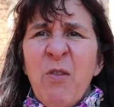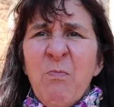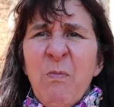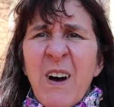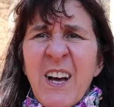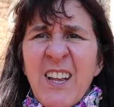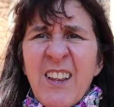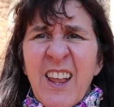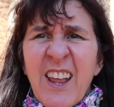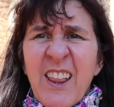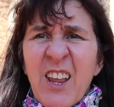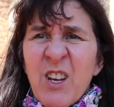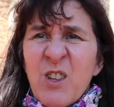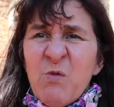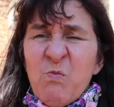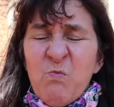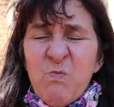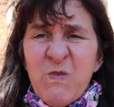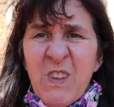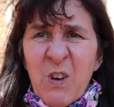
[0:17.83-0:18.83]
But, and
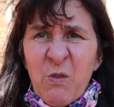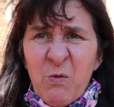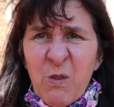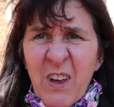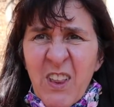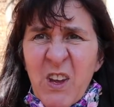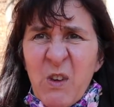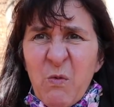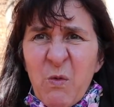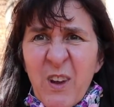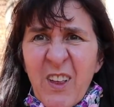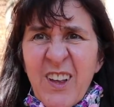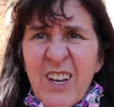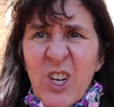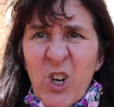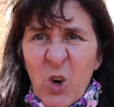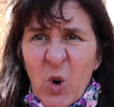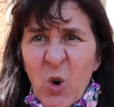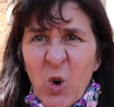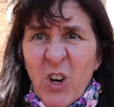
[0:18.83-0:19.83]
it's, they're really, really
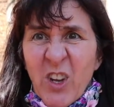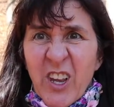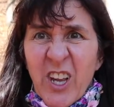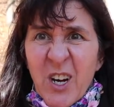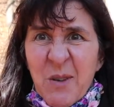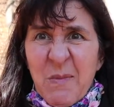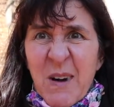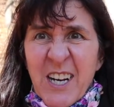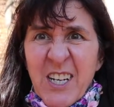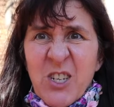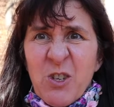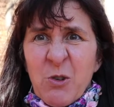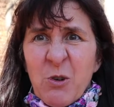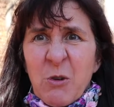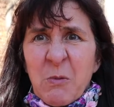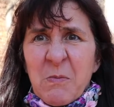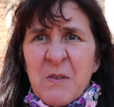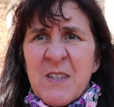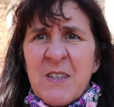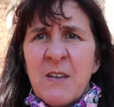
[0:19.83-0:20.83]
cool little
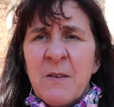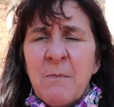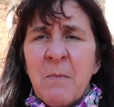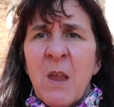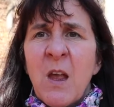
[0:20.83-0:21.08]
mushrooms.